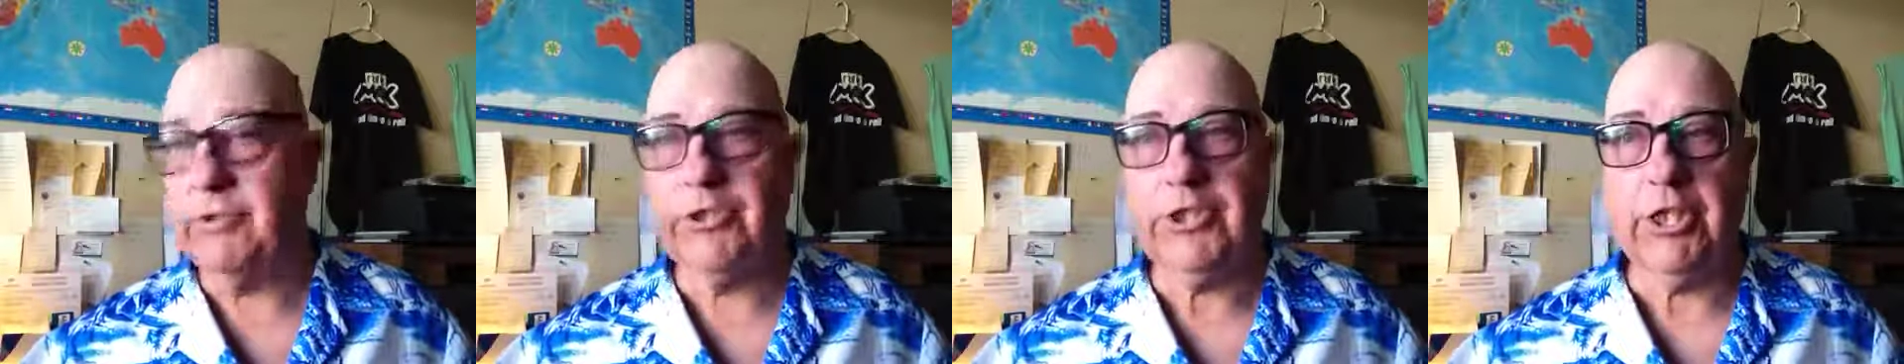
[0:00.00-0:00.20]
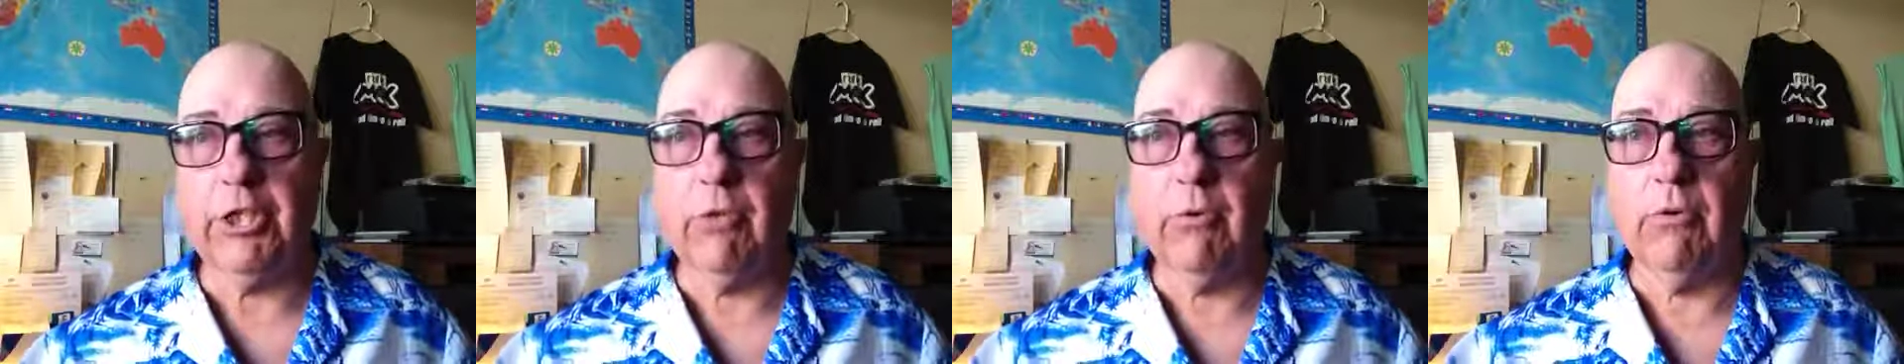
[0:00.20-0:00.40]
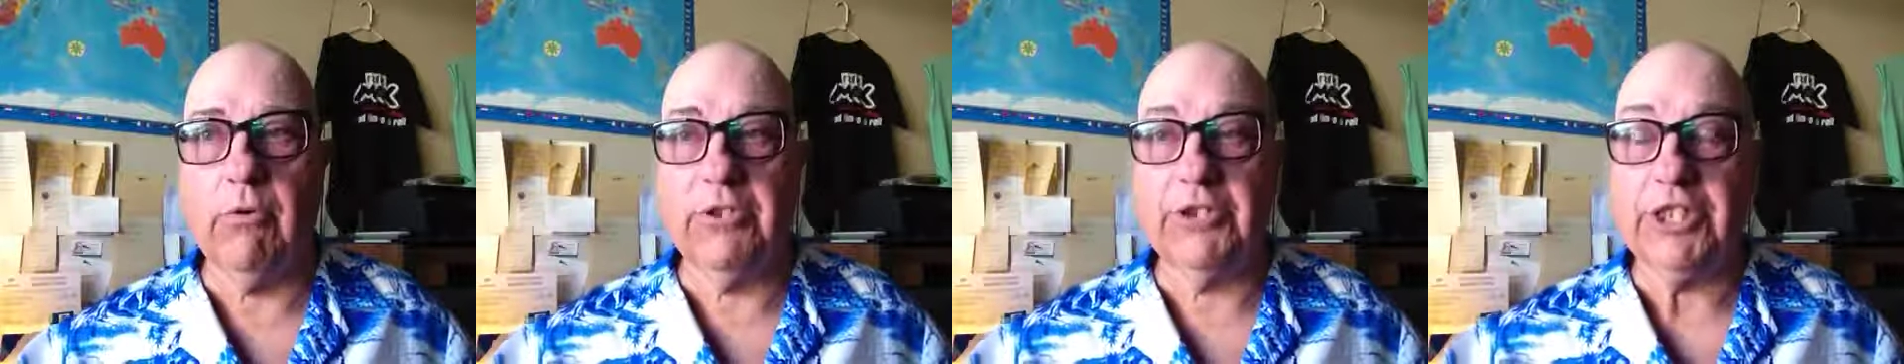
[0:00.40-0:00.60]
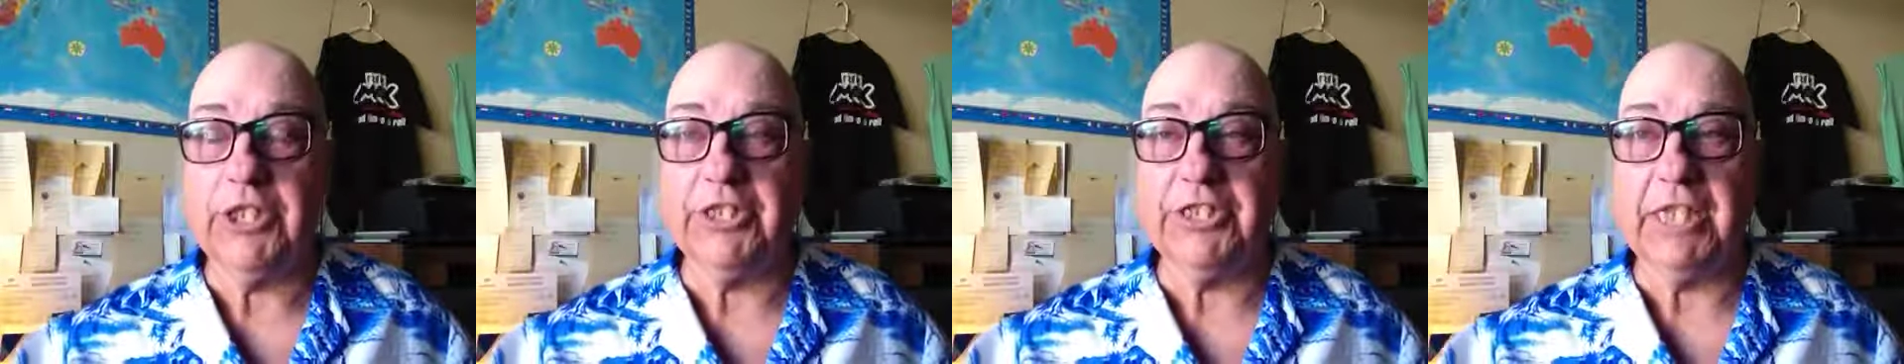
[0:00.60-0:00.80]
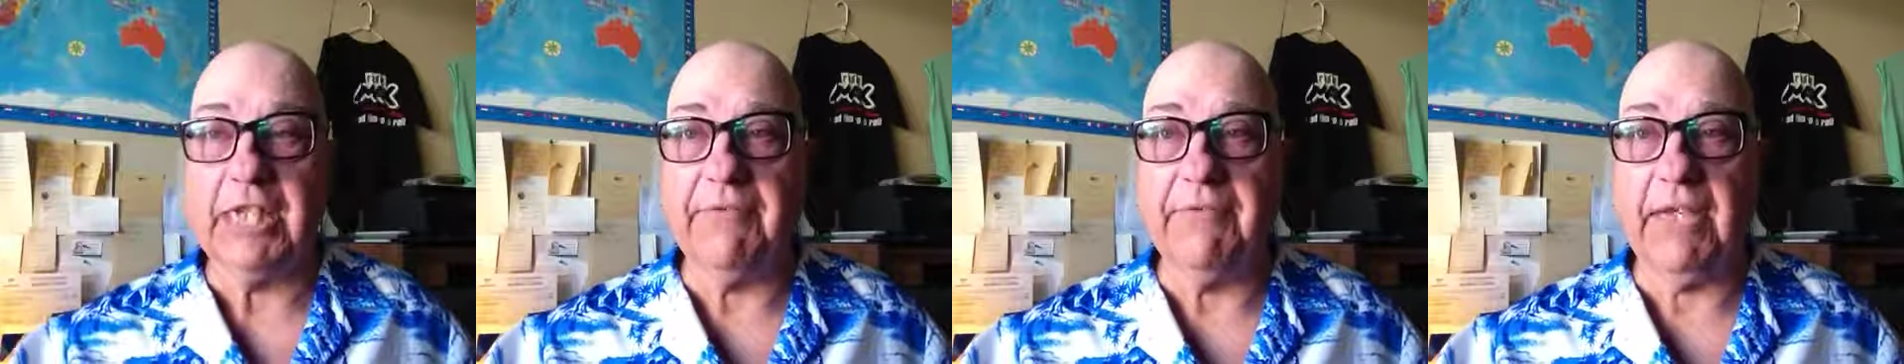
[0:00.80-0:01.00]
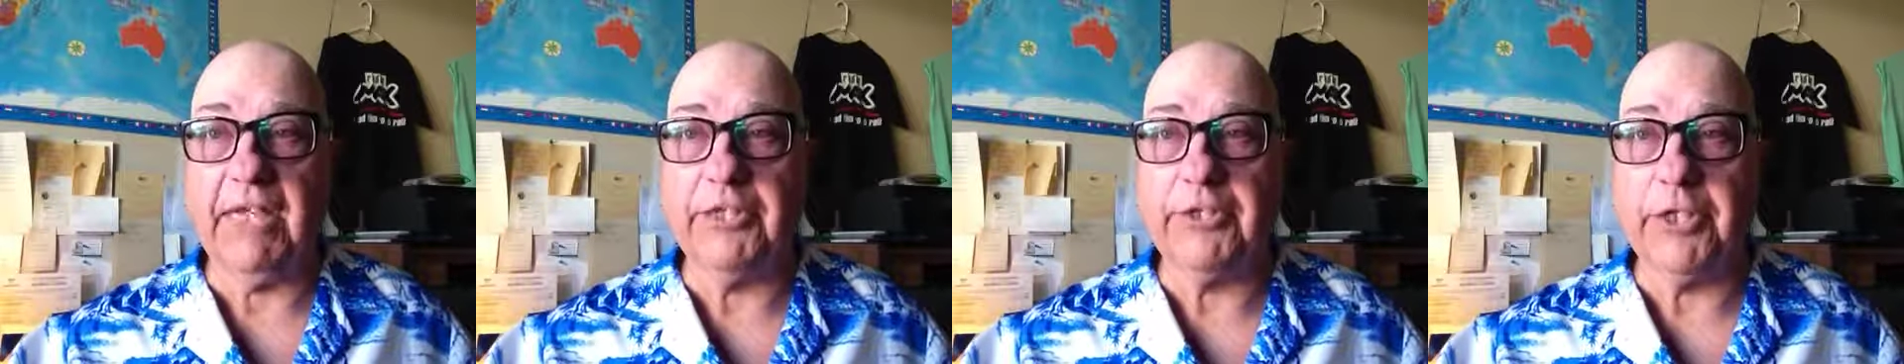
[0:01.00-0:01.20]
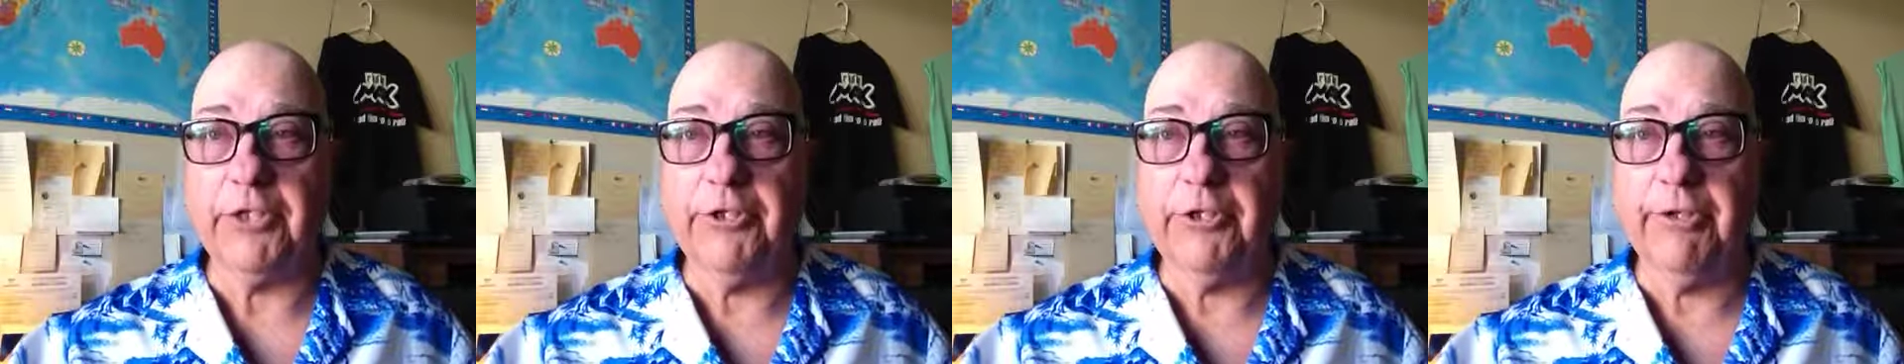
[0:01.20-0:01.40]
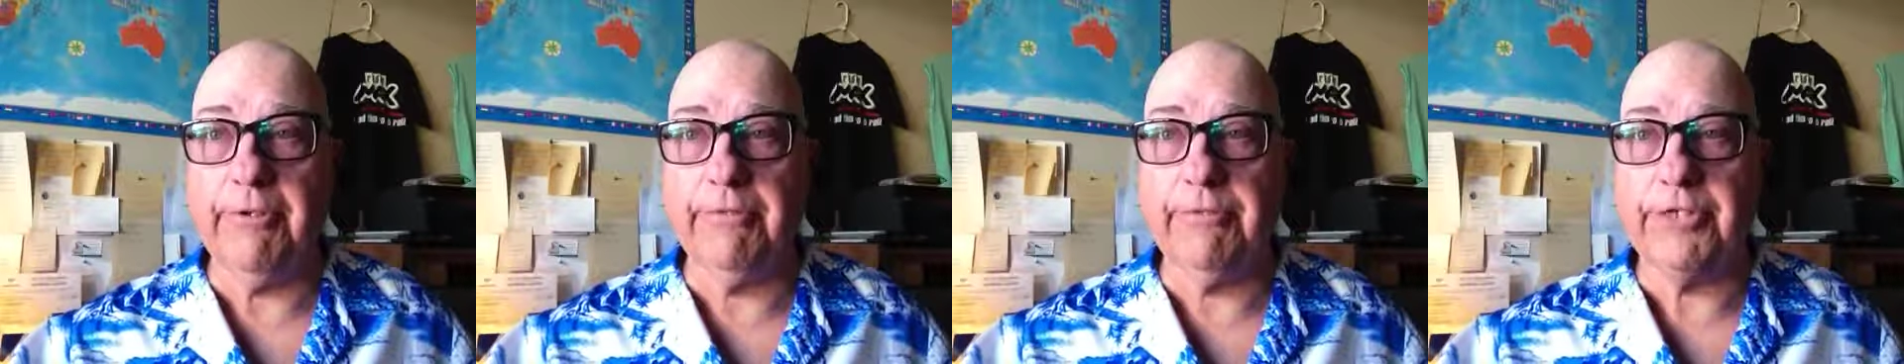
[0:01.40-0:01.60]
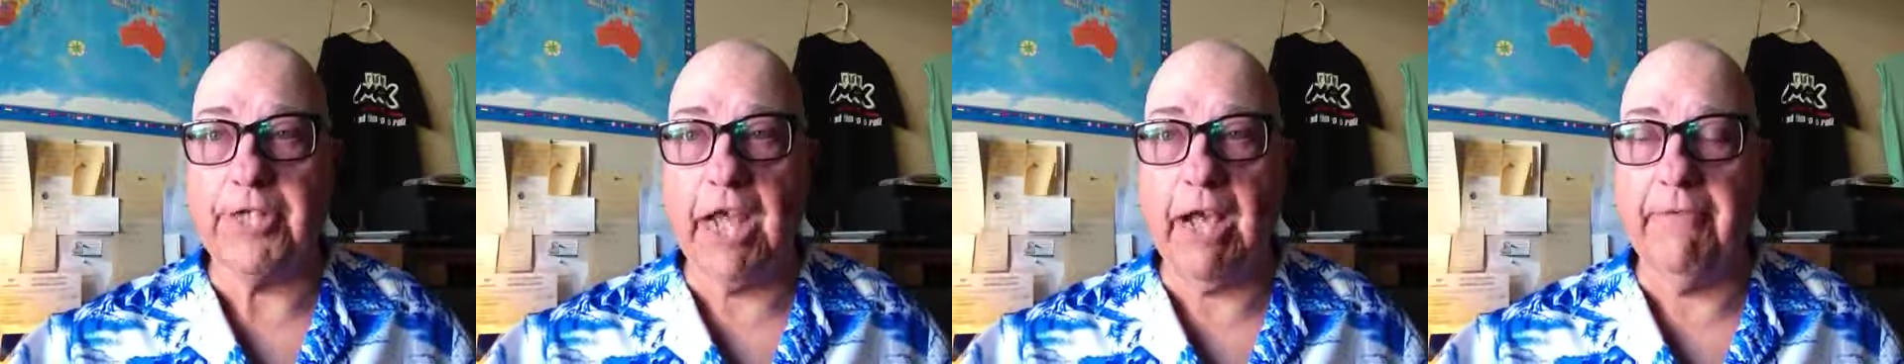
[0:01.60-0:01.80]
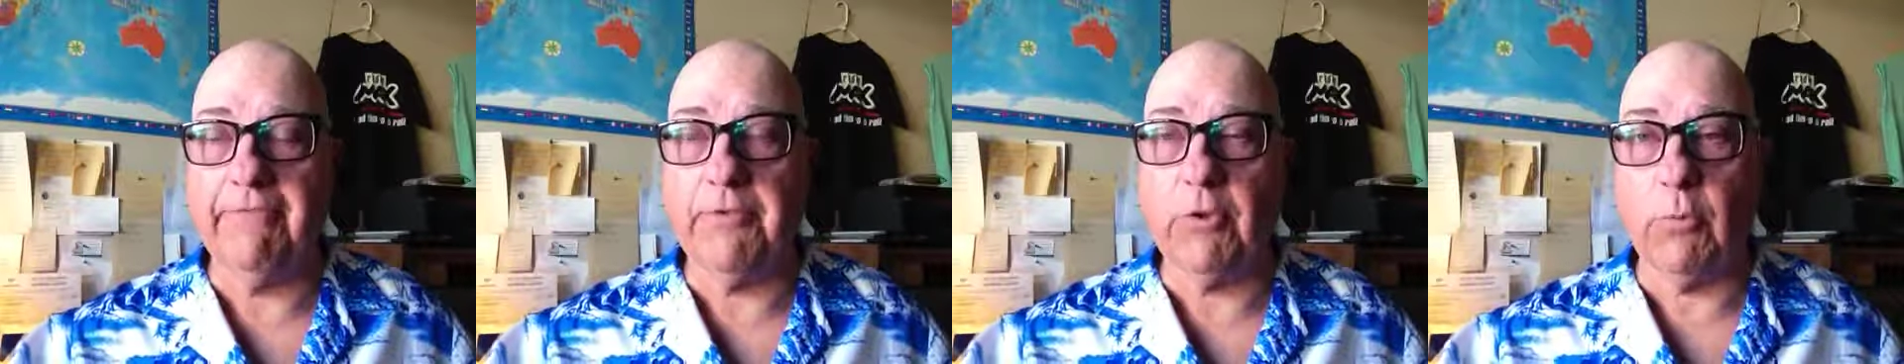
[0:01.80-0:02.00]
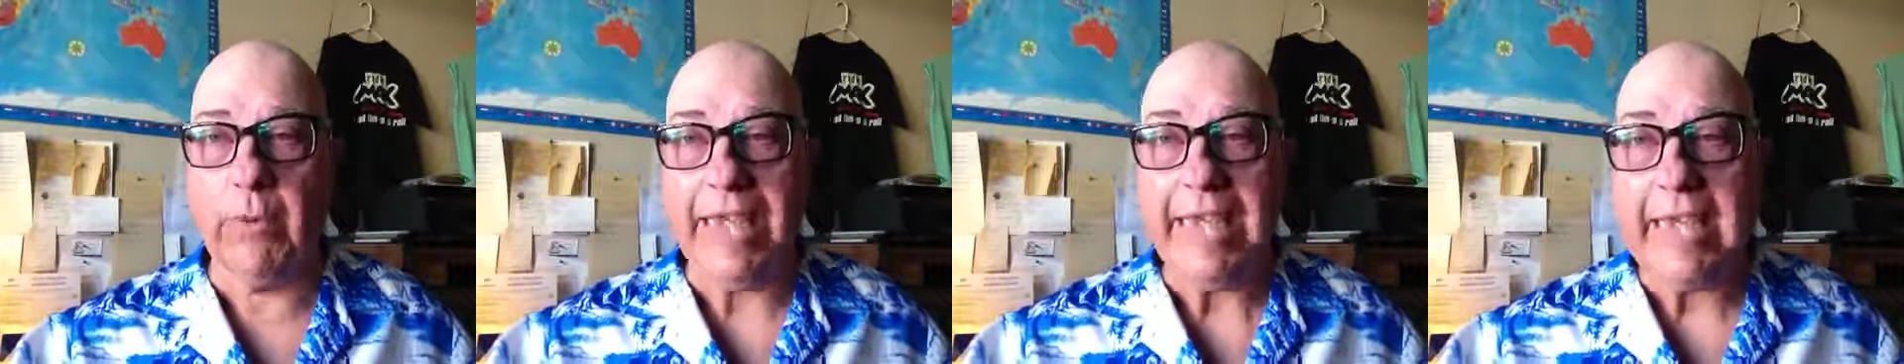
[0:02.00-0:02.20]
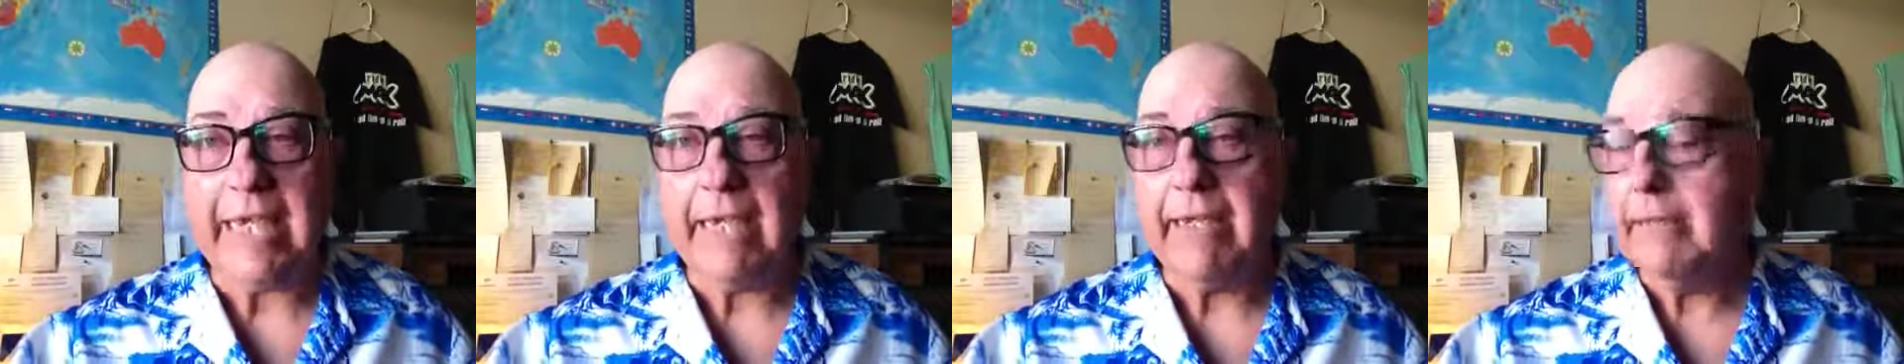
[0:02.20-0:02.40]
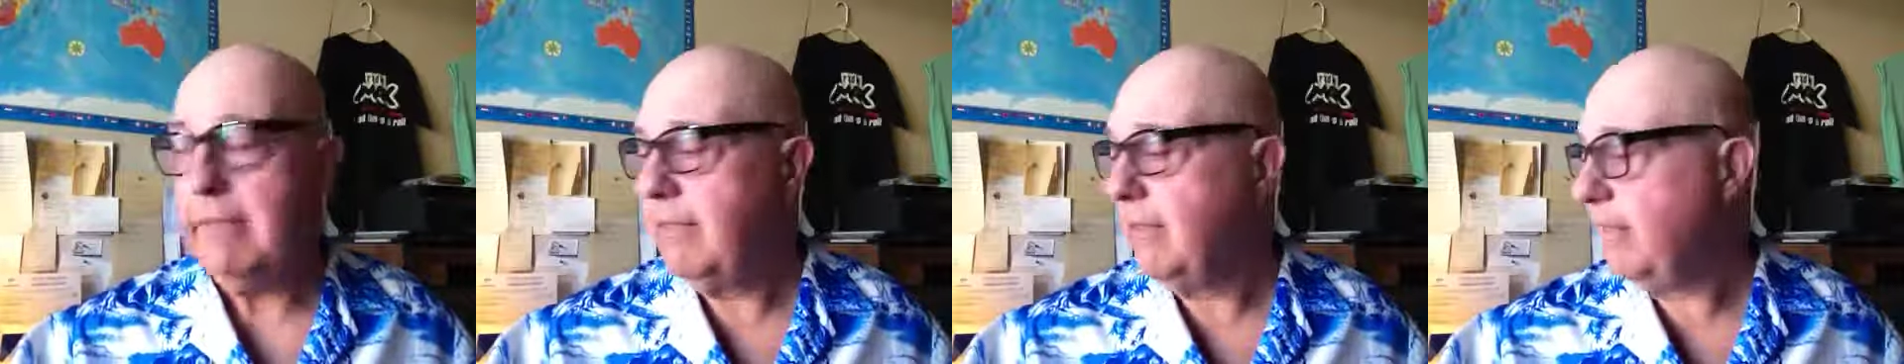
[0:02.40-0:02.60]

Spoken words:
Chill TV's News of the Week.